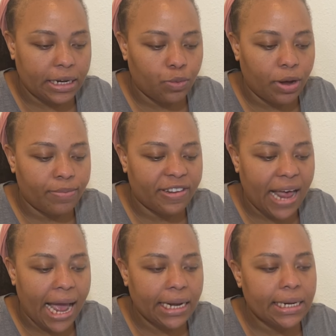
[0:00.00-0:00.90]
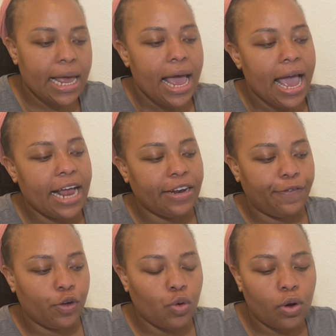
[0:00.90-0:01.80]
website, and
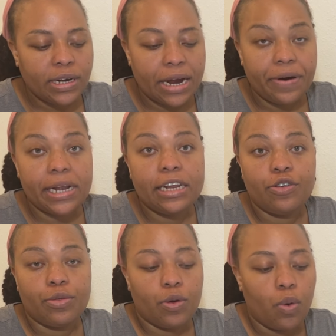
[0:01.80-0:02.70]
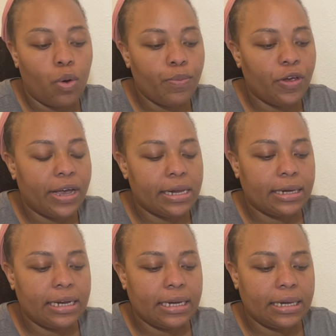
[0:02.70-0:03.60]
if you go directly to the home, you
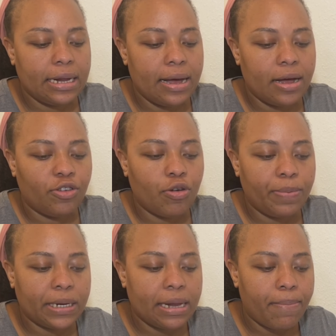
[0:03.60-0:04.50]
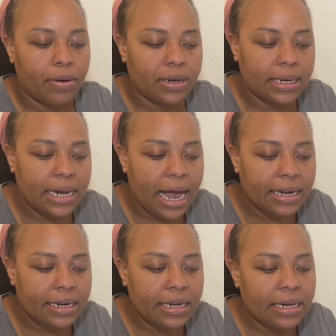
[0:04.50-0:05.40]
can see topics about
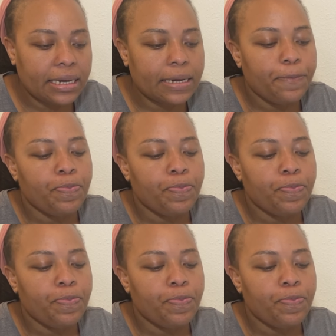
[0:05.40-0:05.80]
studies,